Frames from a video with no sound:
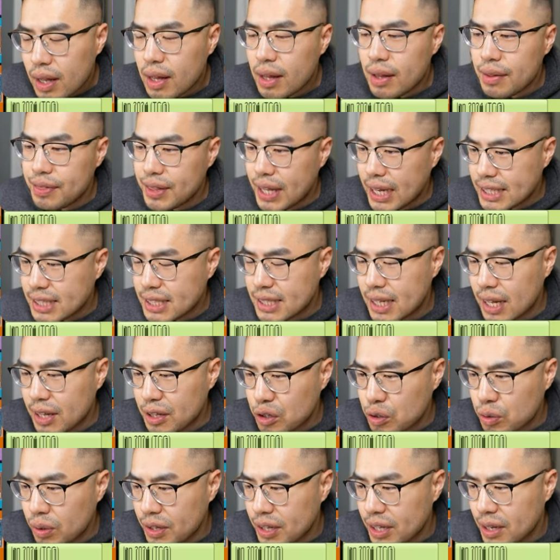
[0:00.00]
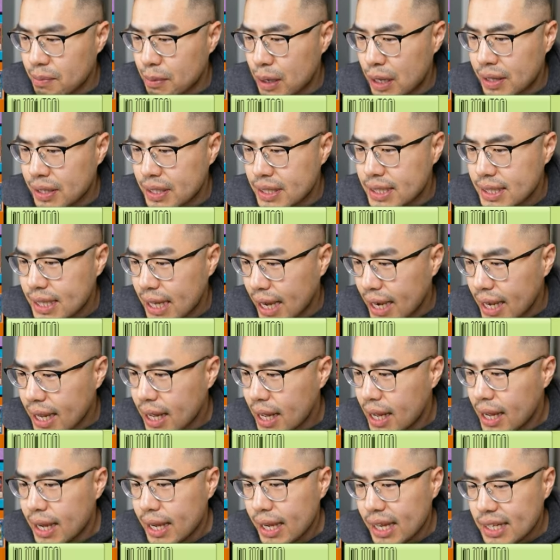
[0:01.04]
that's another cool thing about this deck.
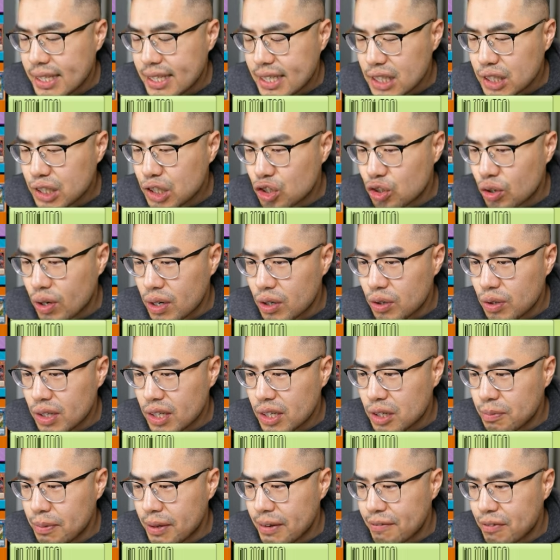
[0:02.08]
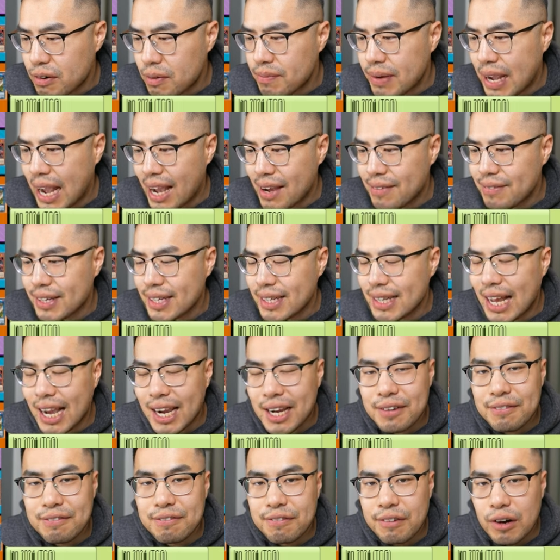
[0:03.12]
It does struggle a little bit from having lack
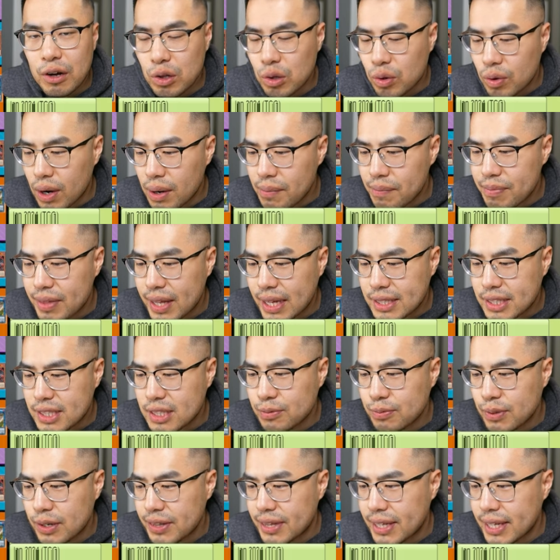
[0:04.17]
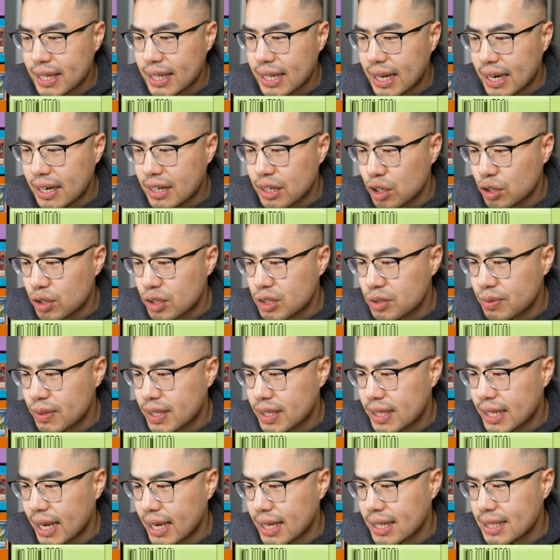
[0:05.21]
of follow-up. That's one thing that I noticed with the
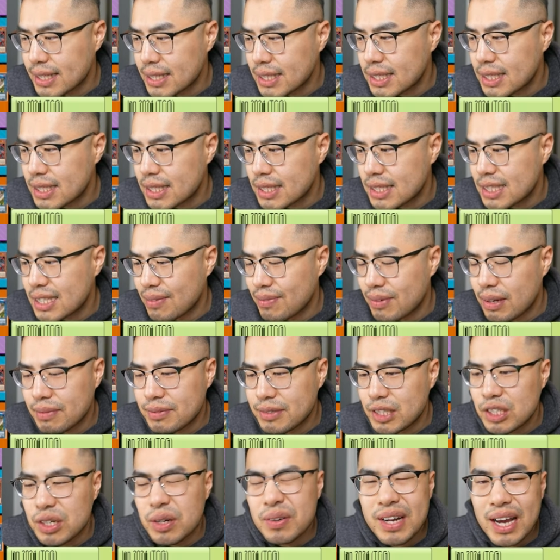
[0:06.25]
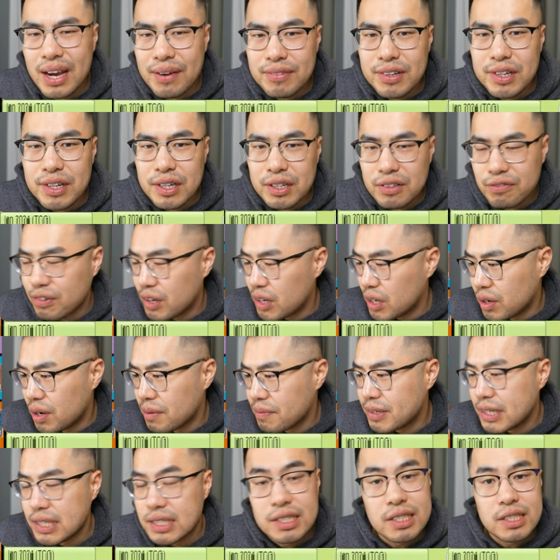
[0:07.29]
deck. It just sometimes you don't have any follow-up
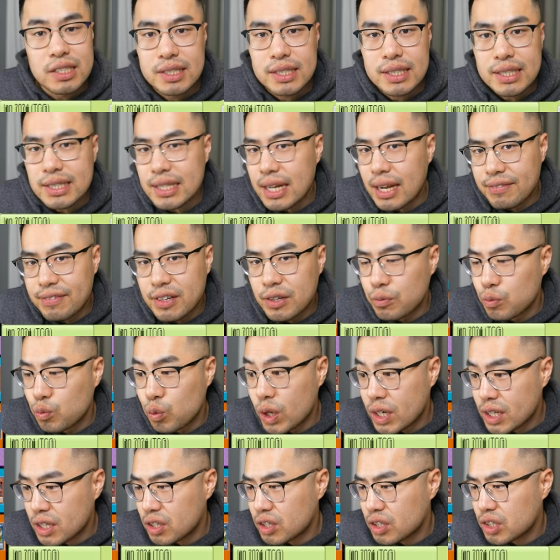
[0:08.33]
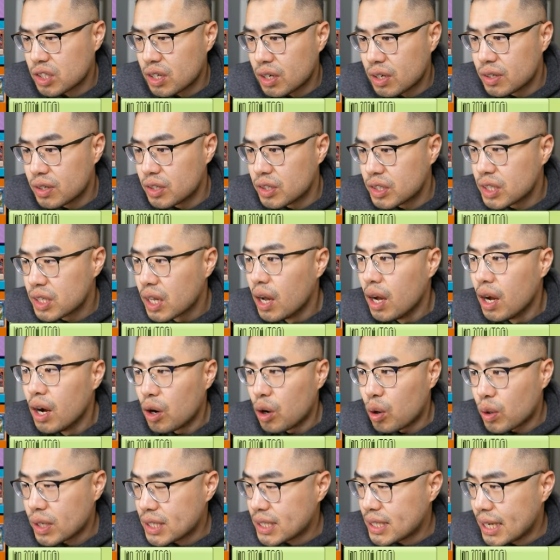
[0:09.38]
because it doesn't have any one-card starters
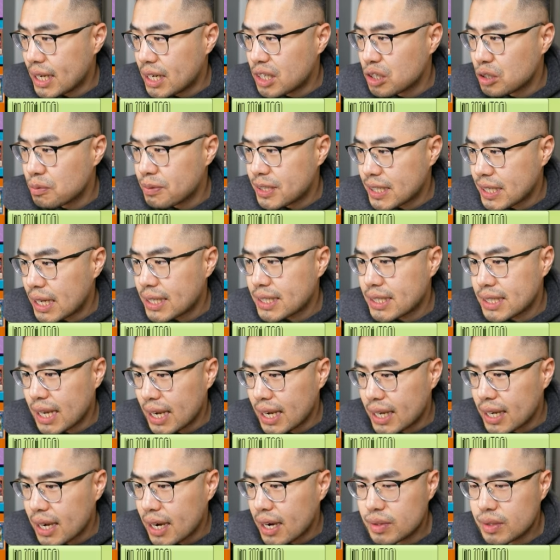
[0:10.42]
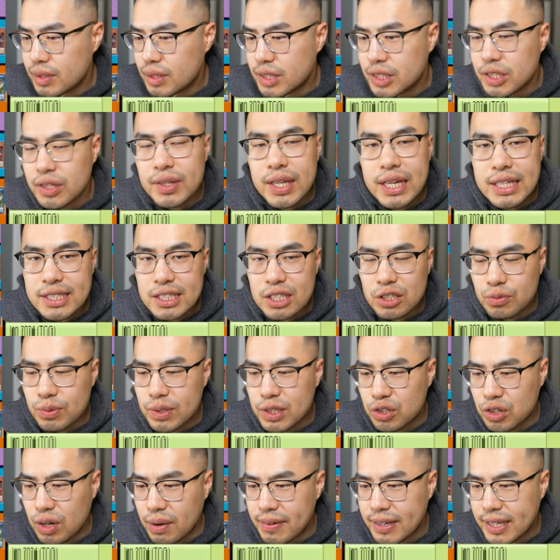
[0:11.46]
or extenders besides Taya. So that's just one
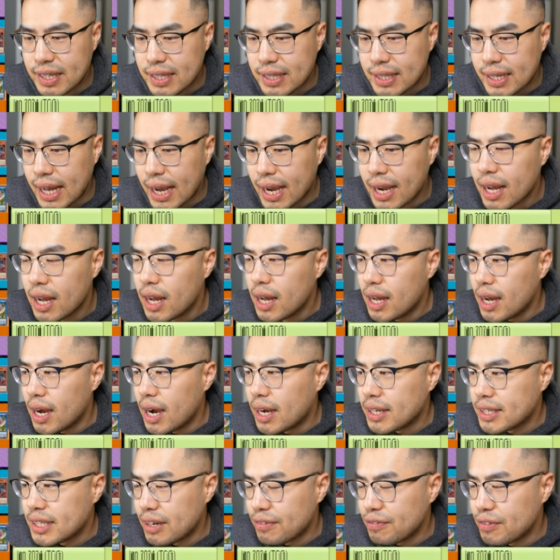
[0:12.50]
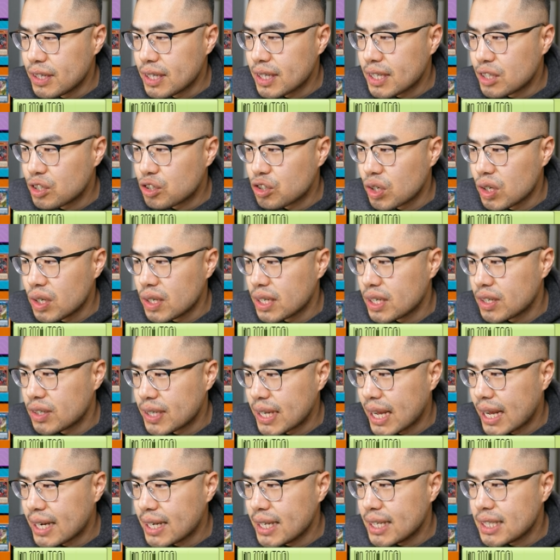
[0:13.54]
drawback of the deck. Definitely controlling your
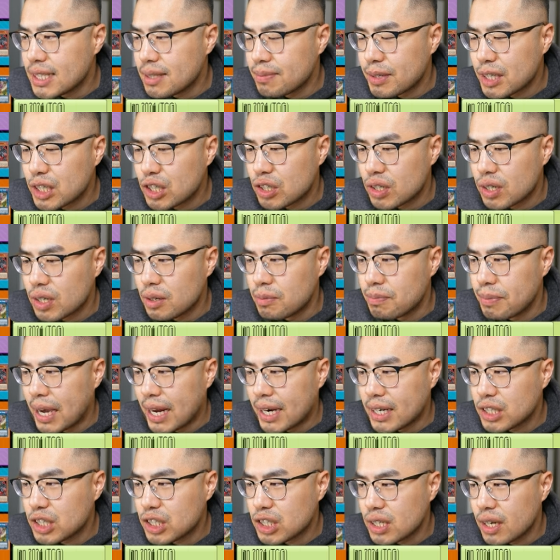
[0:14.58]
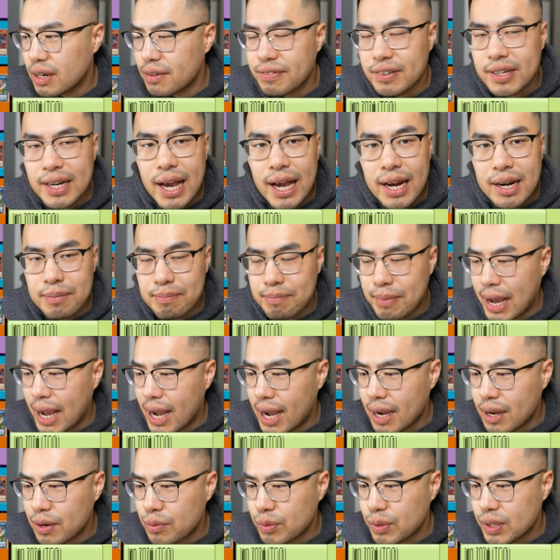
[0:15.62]
Tanyis and make sure you banish stuff and add it
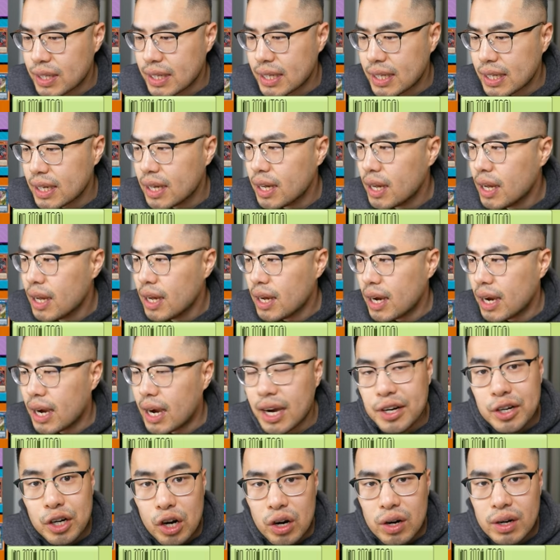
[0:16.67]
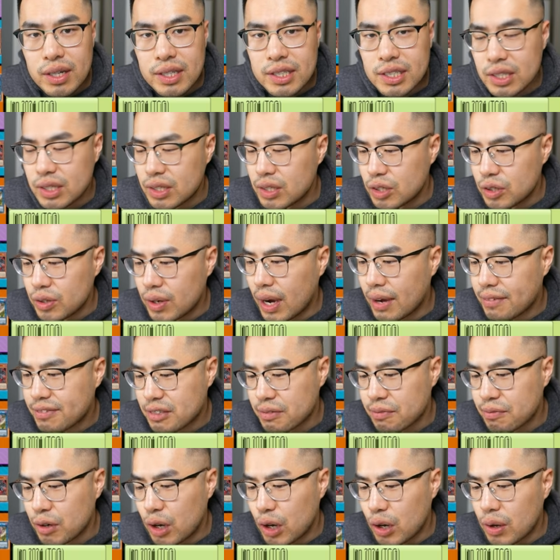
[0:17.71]
back with the Adhara so you do have some
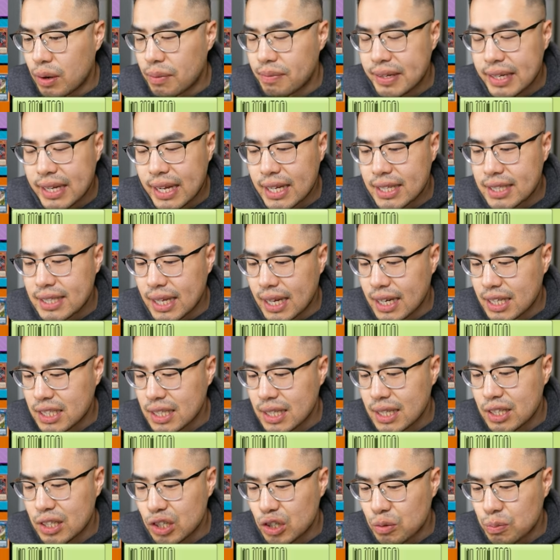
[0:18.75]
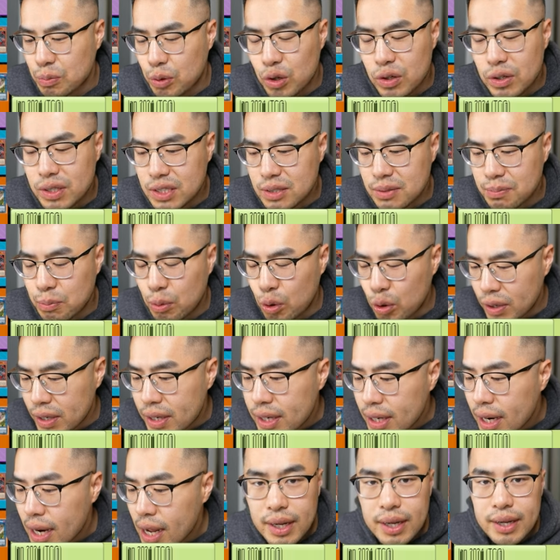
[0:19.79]
follow-up in case they actually clear your board is
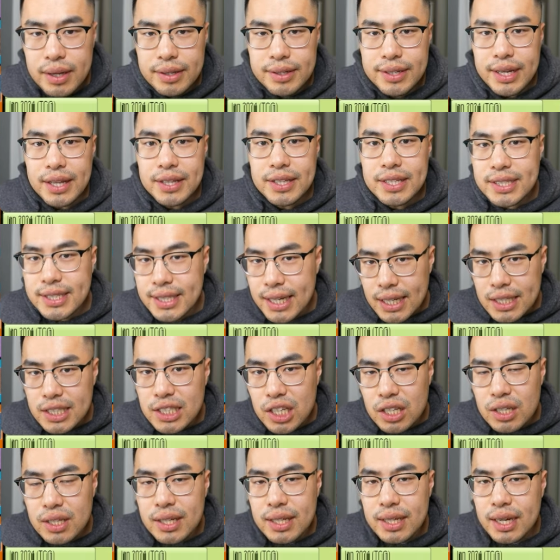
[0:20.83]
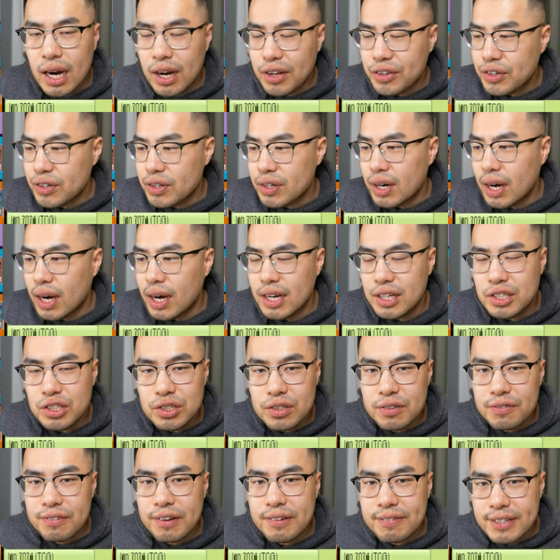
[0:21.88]
important. Yeah, this deck is only under
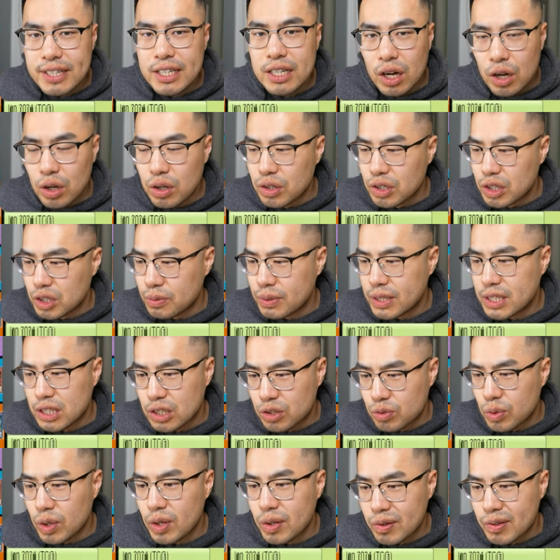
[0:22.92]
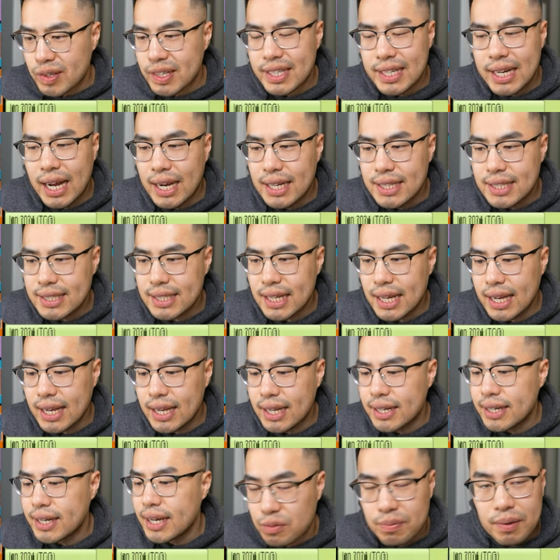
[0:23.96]
$150, which is really, really nice,
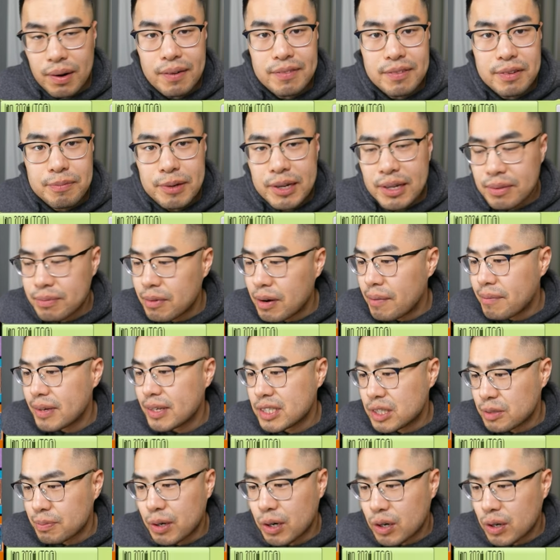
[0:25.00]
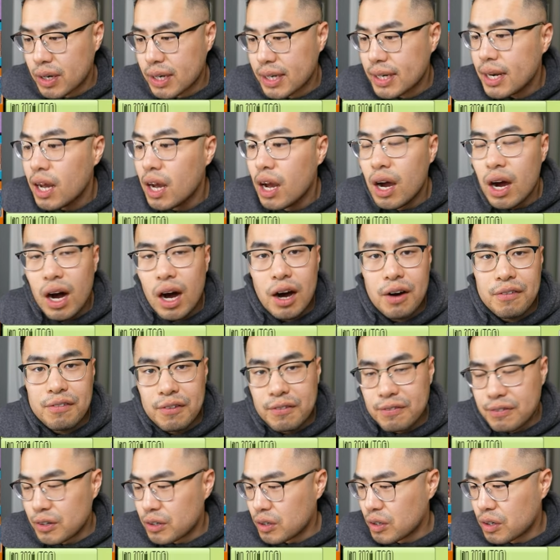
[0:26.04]
and probably pick them up as a bargain off of
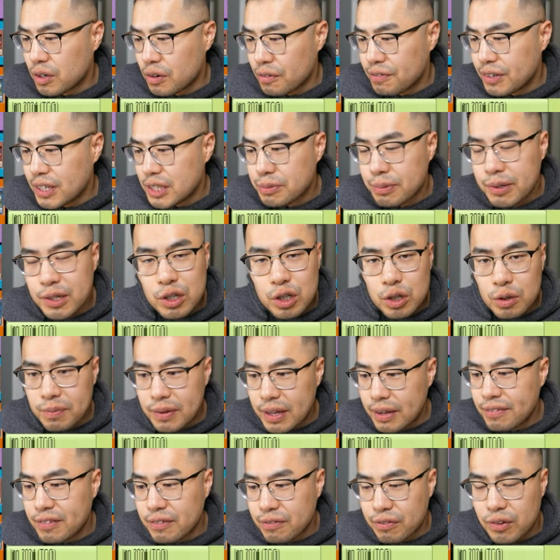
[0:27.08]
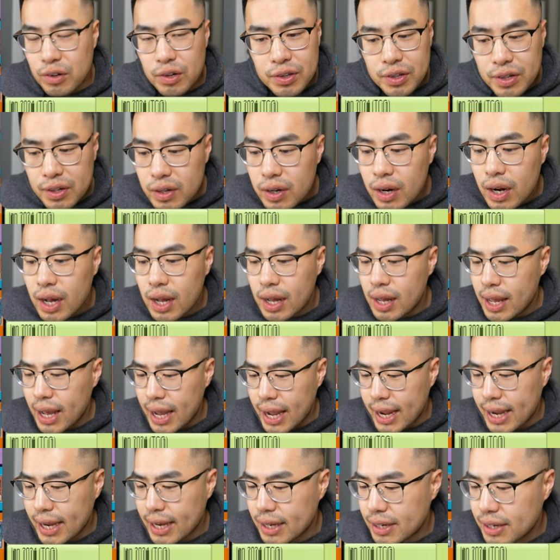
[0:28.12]
your local Facebook group even further.
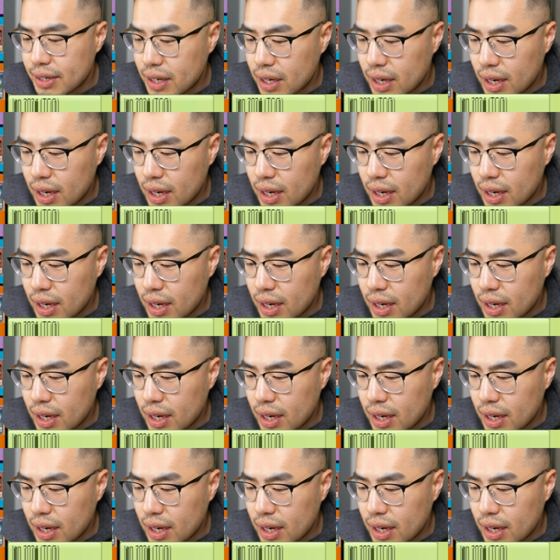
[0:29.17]
And